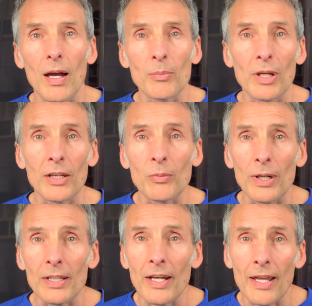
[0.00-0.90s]
I'm getting
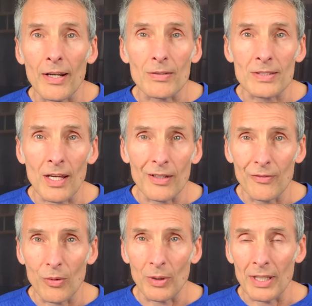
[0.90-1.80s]
ready to head outside
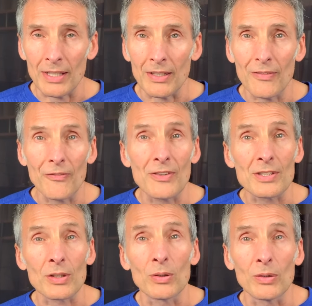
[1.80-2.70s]
for a
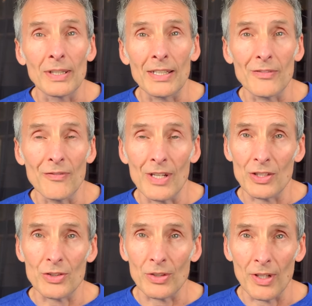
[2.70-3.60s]
physical
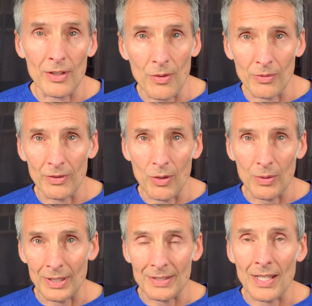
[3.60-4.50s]
adventure. I don't know
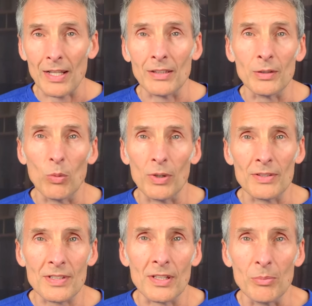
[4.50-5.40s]
exactly what
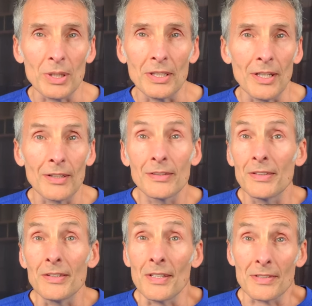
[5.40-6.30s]
it's going to be yet.
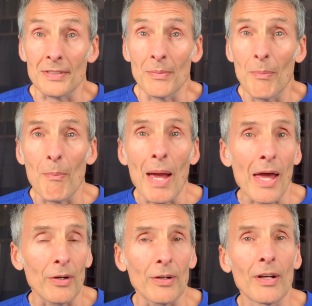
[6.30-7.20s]
Doesn't
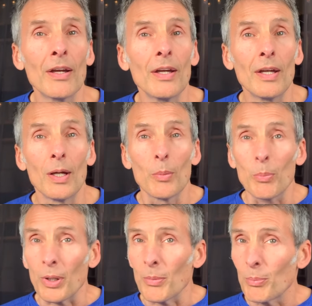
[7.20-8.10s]
matter
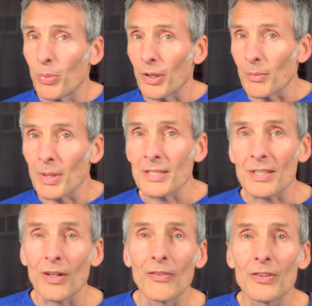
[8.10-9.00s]
but I'm putting
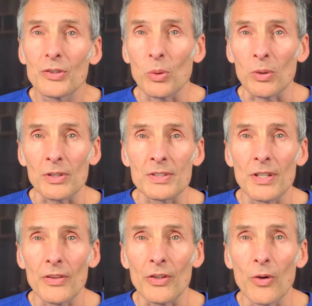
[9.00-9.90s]
myself towards
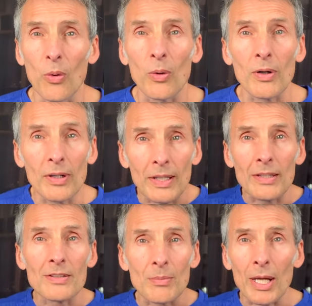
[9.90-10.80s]
the door
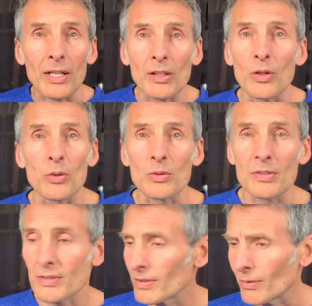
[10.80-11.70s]
into my
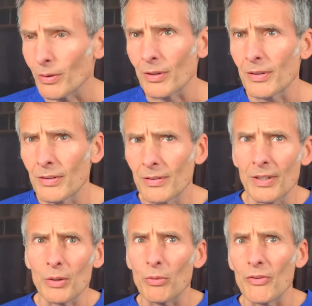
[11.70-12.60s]
clothes or
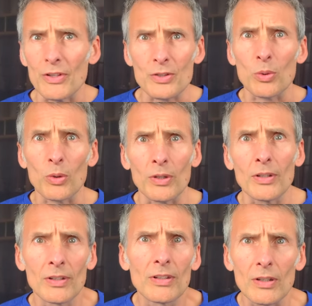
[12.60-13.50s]
in reverse
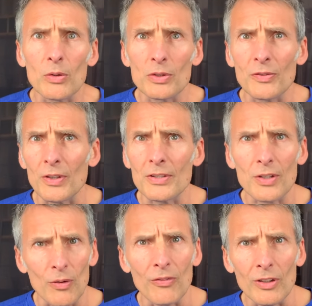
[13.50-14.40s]
order, clothes first,
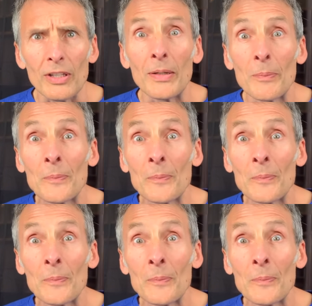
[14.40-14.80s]
hopefully.